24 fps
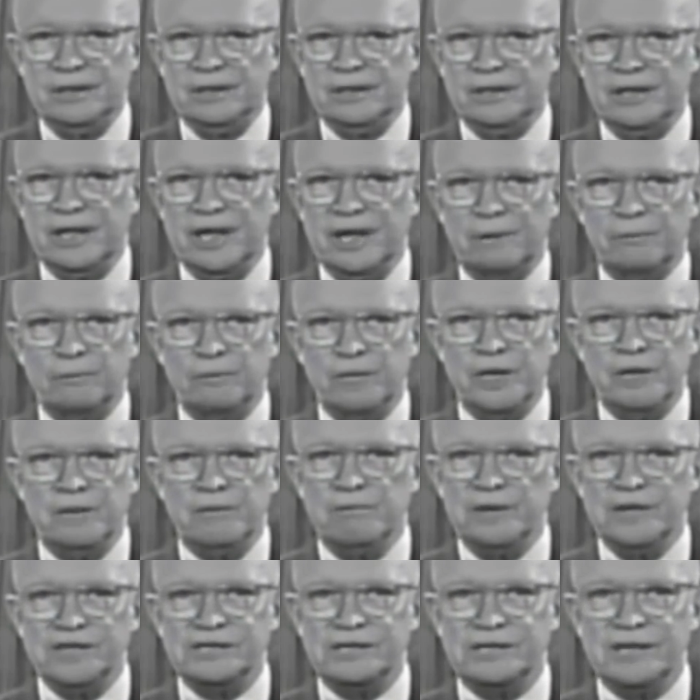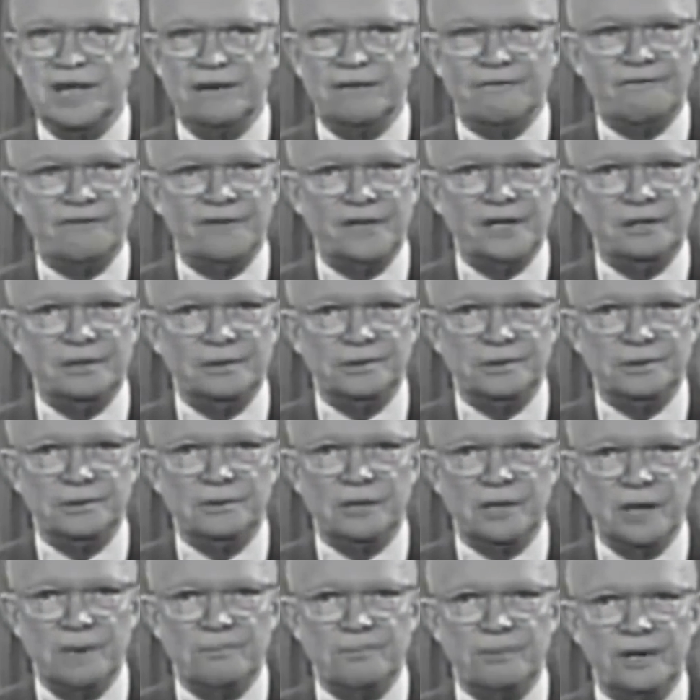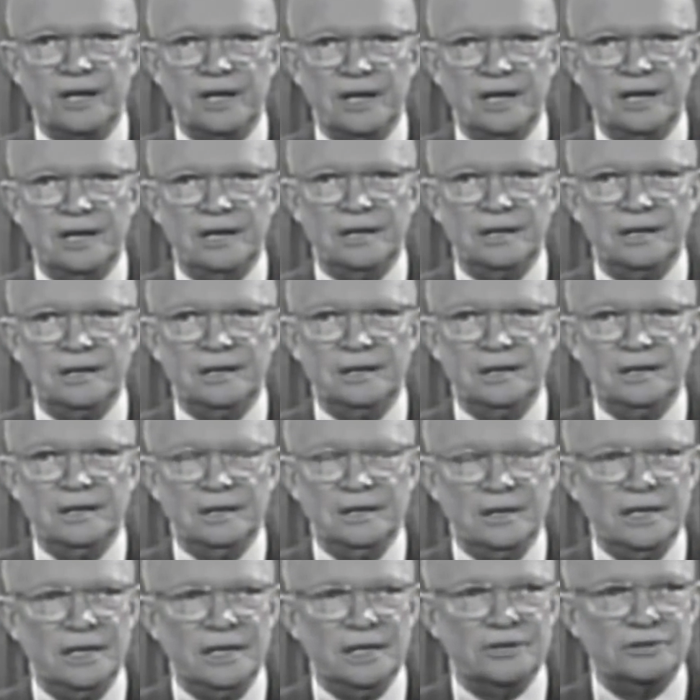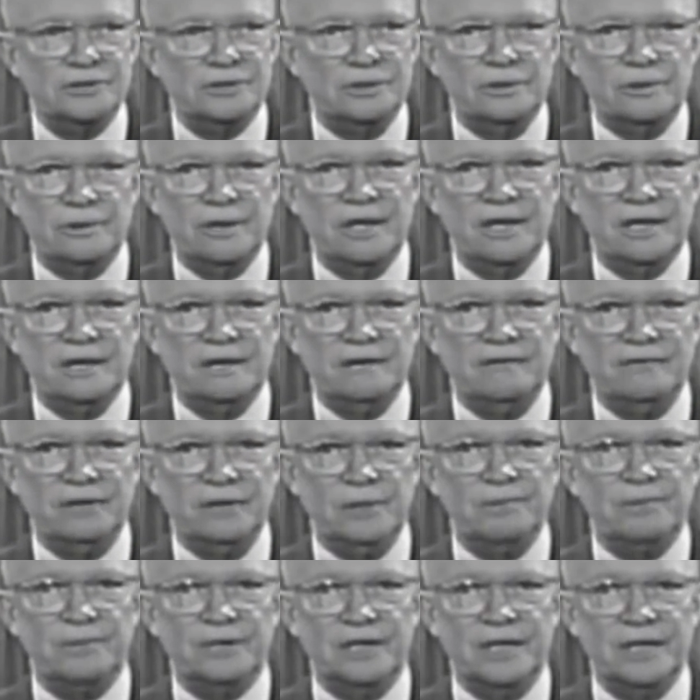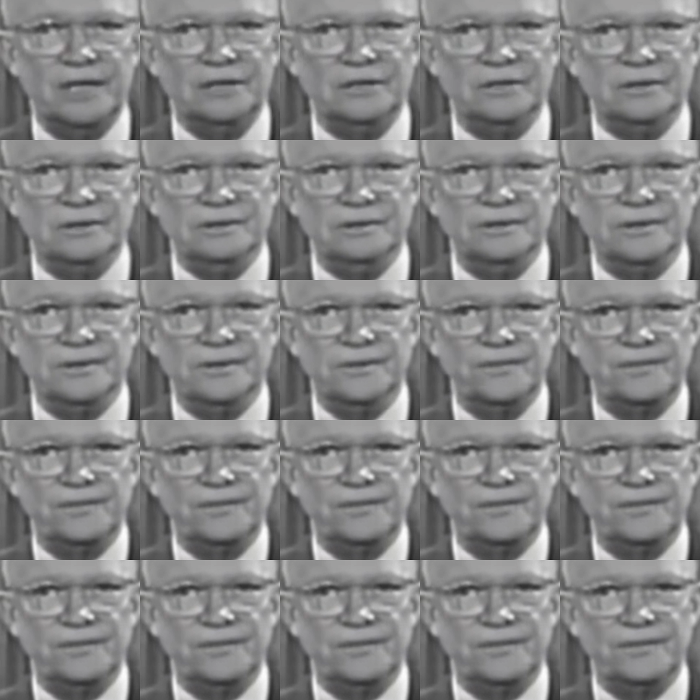yet we must not fail to comprehend its grave implications.